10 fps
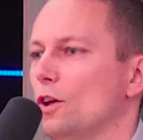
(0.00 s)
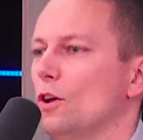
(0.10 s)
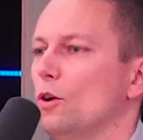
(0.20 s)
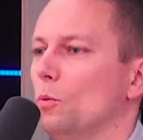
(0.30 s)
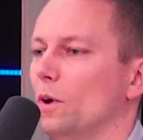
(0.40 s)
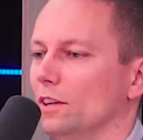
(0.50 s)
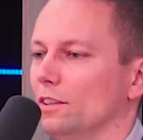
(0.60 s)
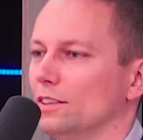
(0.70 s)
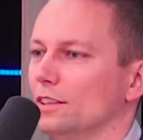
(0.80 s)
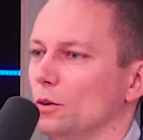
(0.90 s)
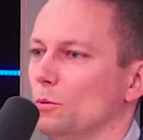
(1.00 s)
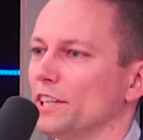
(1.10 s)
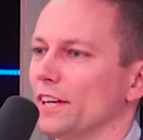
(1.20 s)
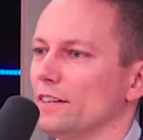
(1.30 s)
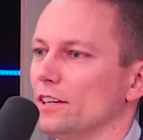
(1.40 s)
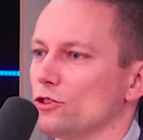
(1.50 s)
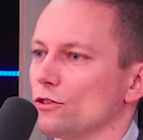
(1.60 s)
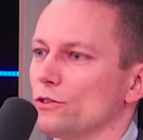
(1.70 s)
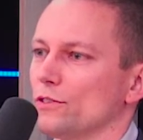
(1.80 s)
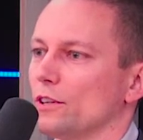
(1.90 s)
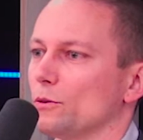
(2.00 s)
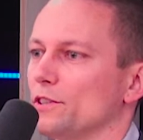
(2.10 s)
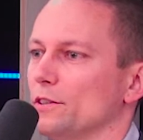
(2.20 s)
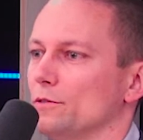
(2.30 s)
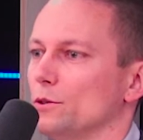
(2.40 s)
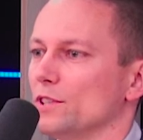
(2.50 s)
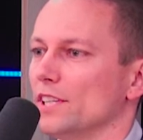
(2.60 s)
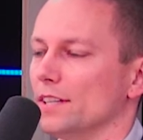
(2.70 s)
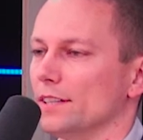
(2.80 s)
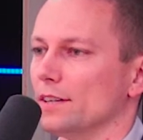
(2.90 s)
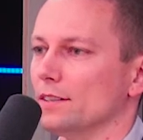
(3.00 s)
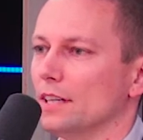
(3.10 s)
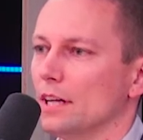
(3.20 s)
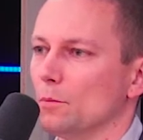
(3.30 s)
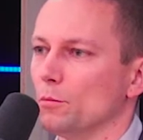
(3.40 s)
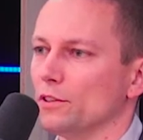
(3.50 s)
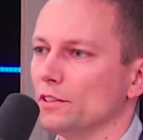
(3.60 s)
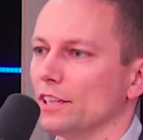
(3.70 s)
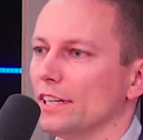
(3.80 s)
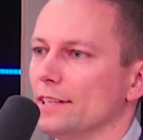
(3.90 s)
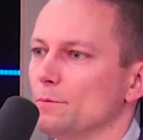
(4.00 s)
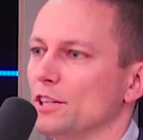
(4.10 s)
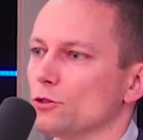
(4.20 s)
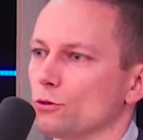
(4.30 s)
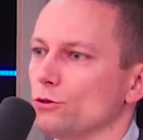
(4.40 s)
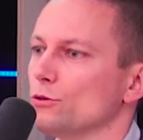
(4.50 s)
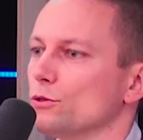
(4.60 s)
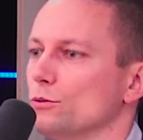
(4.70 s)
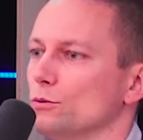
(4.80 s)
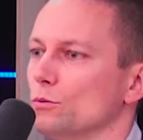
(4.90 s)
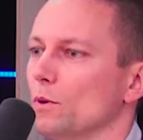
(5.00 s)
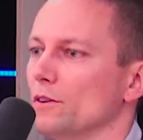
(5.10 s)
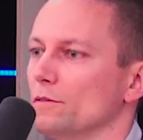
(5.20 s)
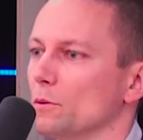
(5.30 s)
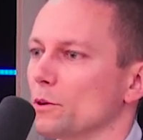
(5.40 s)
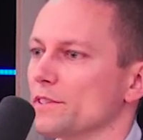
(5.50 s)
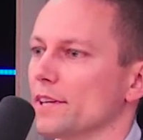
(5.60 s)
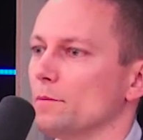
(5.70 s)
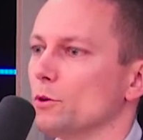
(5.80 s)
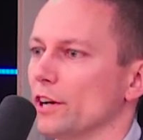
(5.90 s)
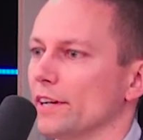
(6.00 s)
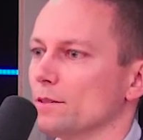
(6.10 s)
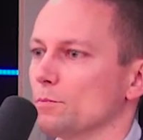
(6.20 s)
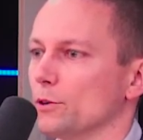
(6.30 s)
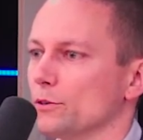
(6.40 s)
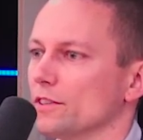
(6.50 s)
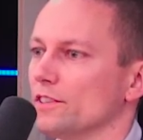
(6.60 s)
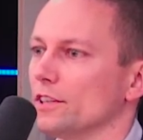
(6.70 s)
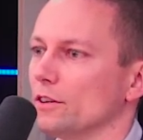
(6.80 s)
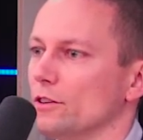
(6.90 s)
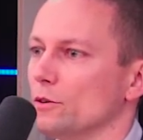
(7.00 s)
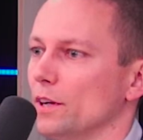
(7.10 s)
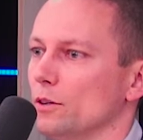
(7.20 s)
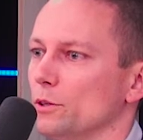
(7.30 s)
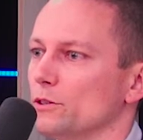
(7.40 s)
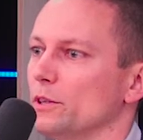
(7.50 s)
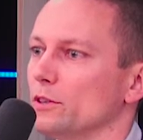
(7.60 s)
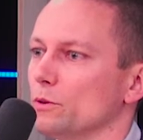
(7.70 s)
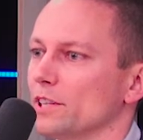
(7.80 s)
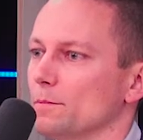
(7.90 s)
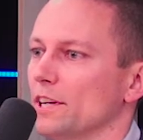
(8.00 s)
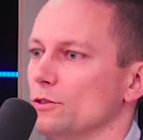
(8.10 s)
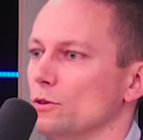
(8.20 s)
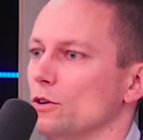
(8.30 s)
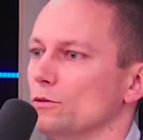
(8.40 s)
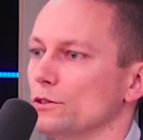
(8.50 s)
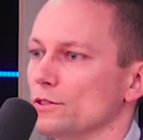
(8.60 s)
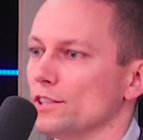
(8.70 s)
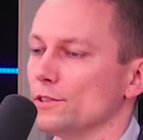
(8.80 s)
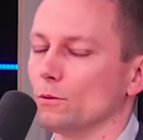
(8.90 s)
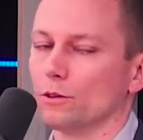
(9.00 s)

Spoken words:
Well, we can ensure the security of those data. But let me introduce you to one of our cyber experts, Nicolas Noël, who is going to explain you how does this work.